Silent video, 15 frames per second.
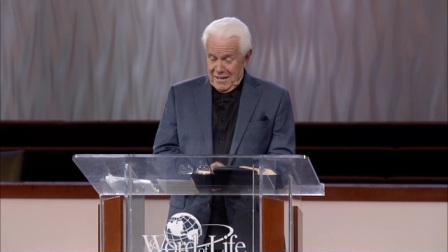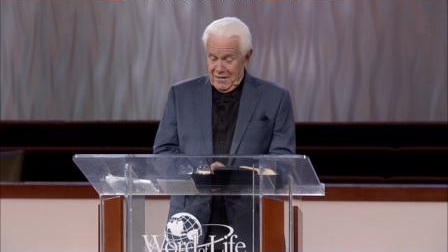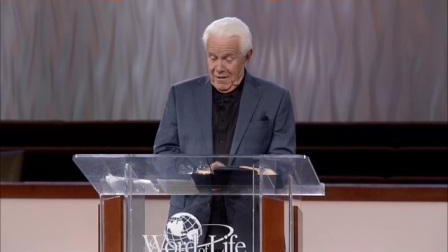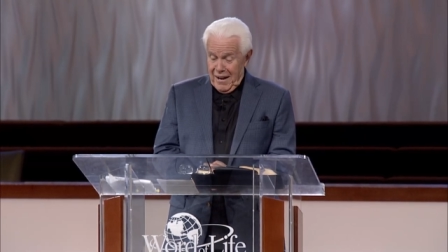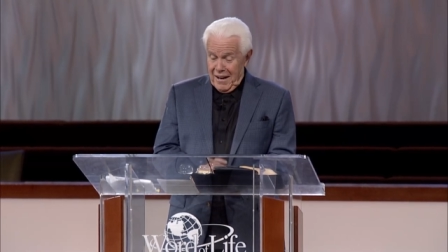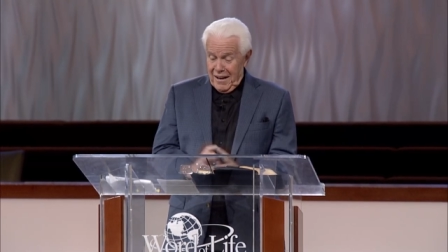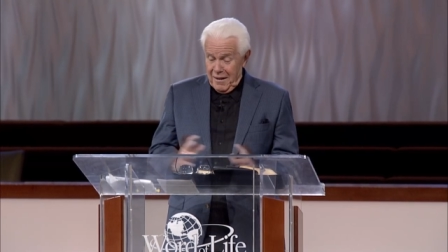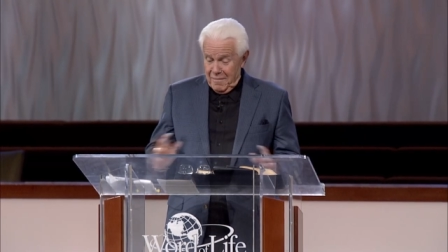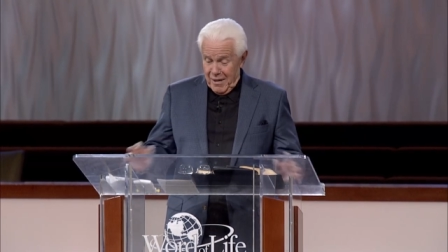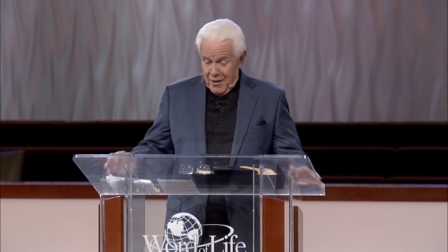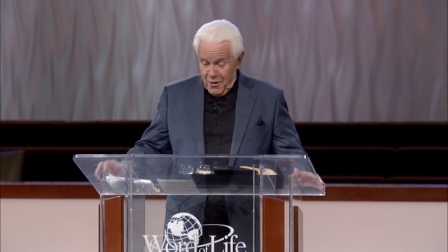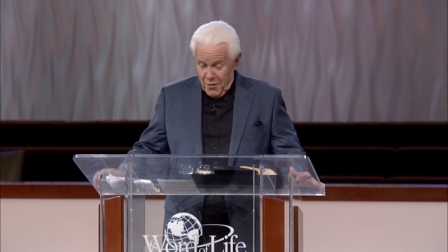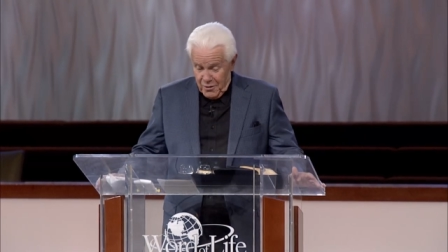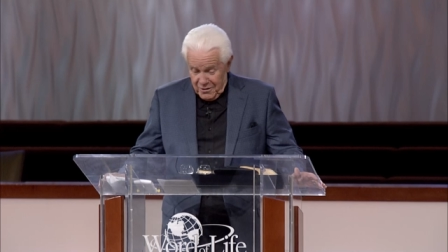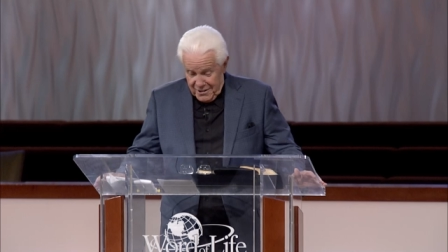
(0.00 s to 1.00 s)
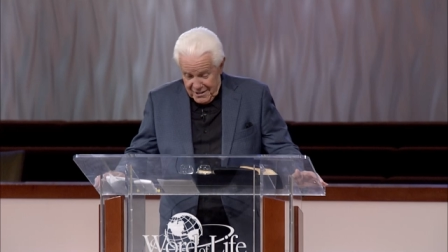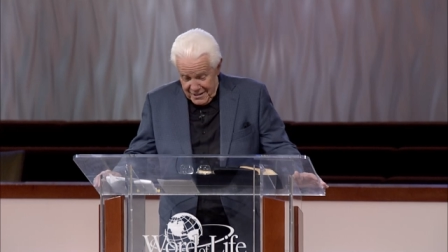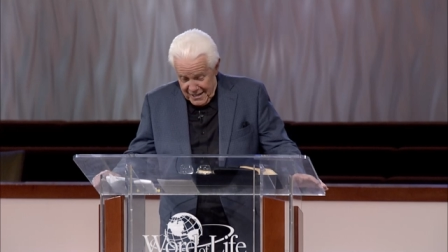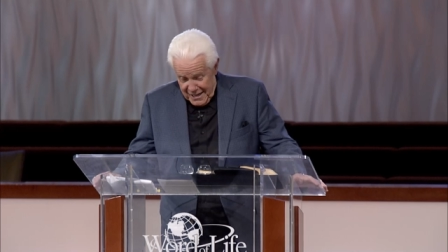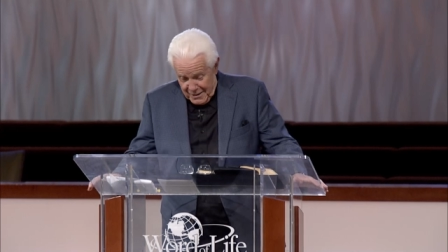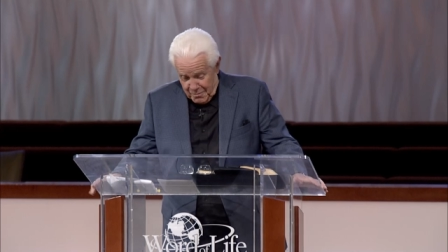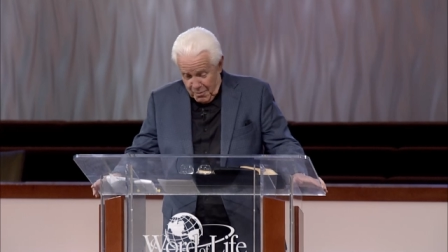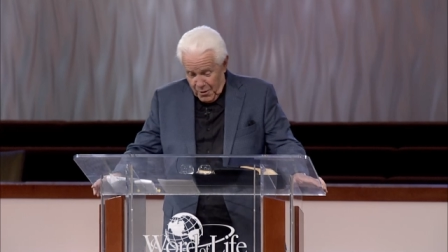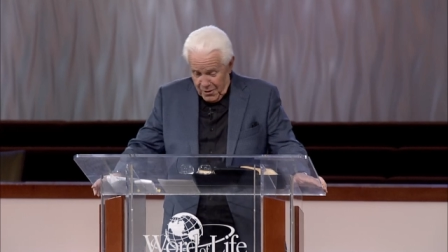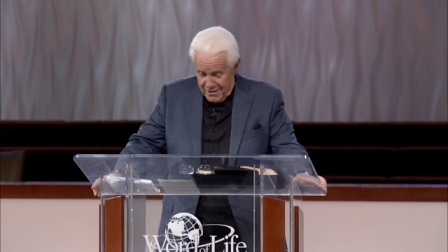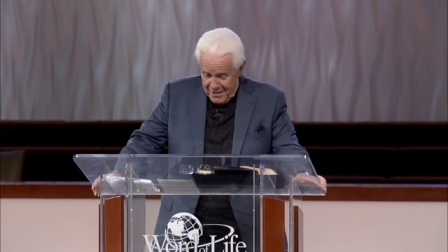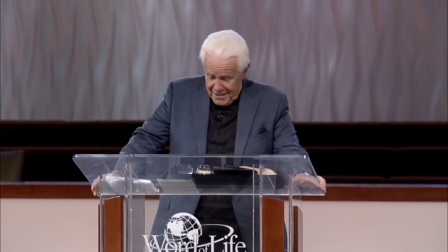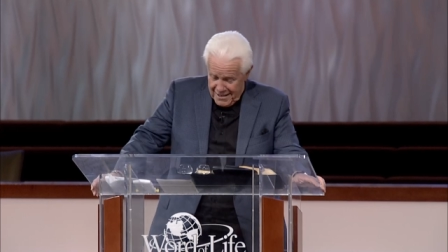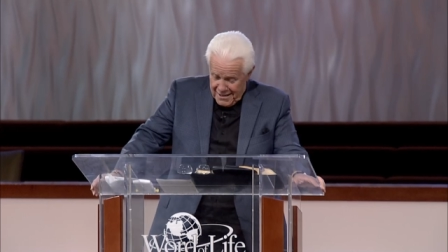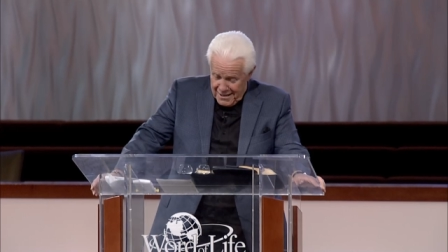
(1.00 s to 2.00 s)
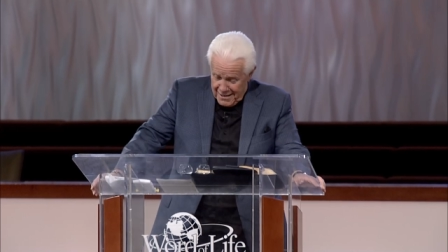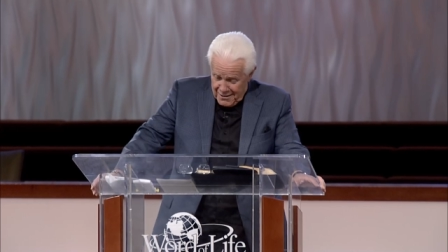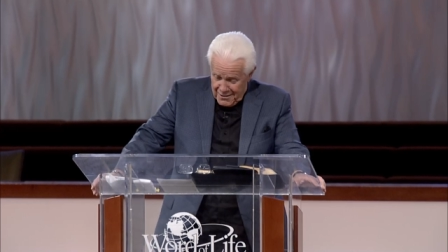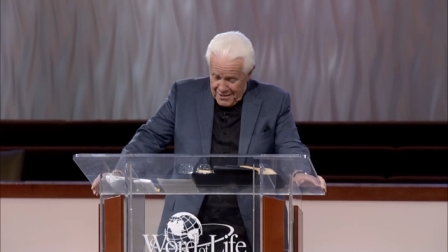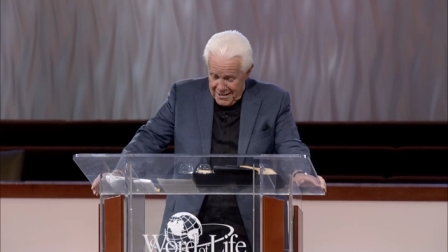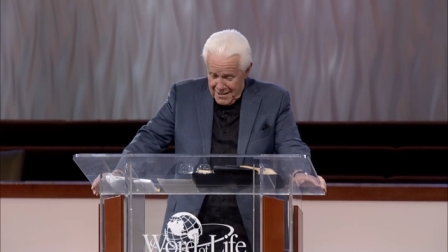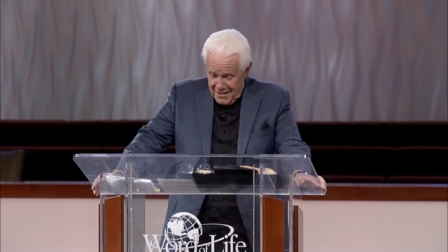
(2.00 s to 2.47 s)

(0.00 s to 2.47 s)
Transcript: well, let me go on to the next person. You